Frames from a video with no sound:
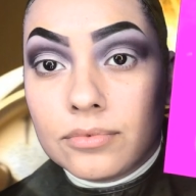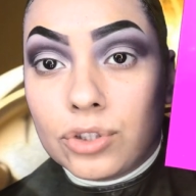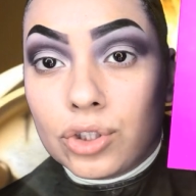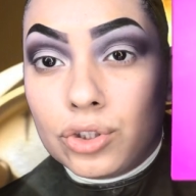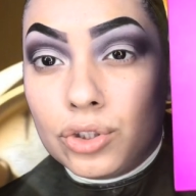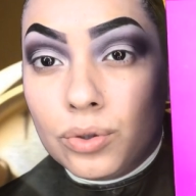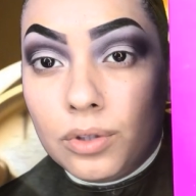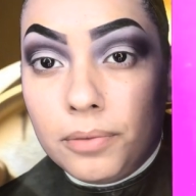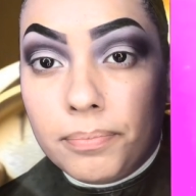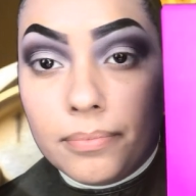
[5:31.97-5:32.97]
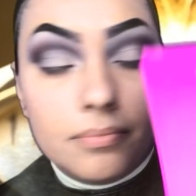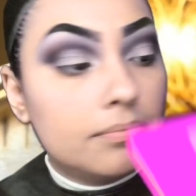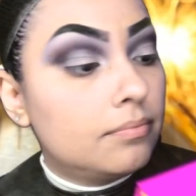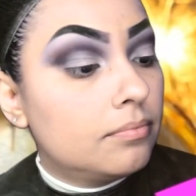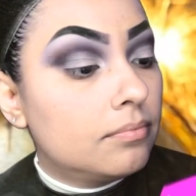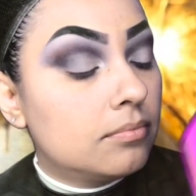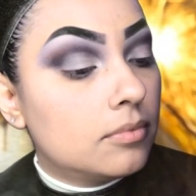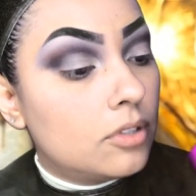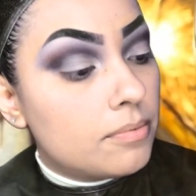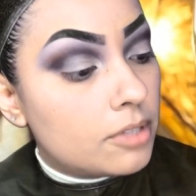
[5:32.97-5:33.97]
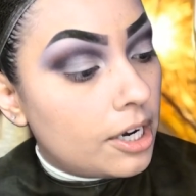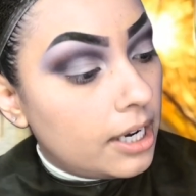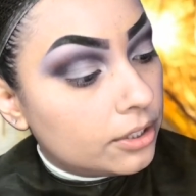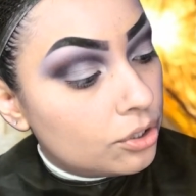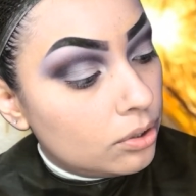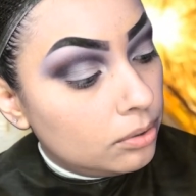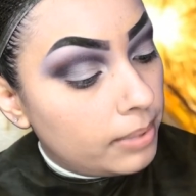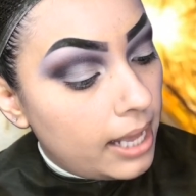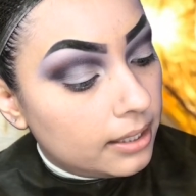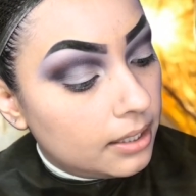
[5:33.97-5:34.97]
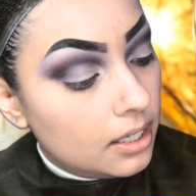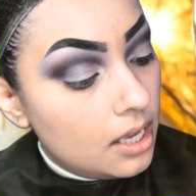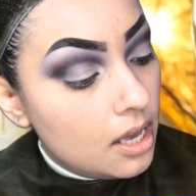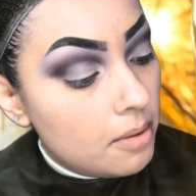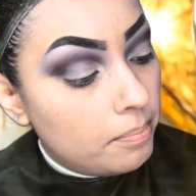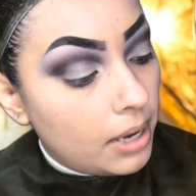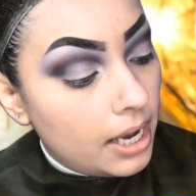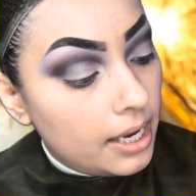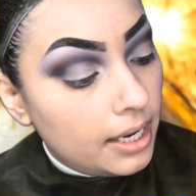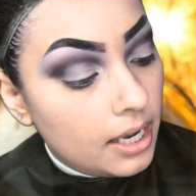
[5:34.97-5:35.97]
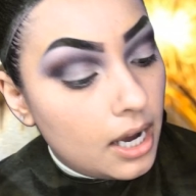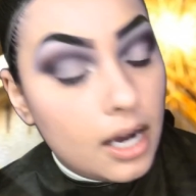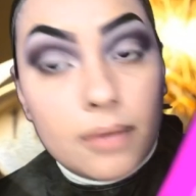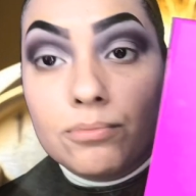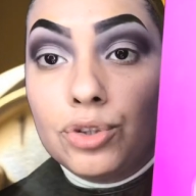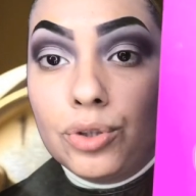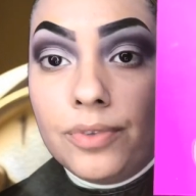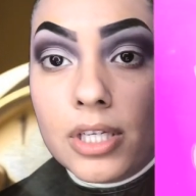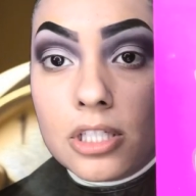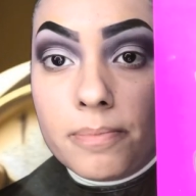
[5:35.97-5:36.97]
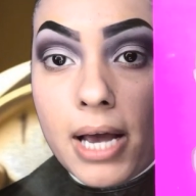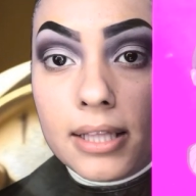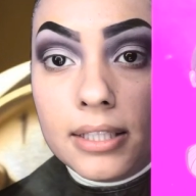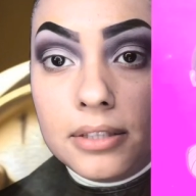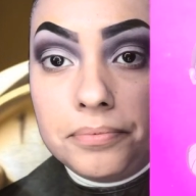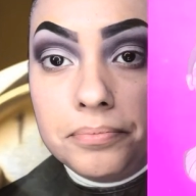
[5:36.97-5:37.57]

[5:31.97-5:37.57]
the Zulu, no, I'm sorry, not the Zulu palette, by Juvia's palette,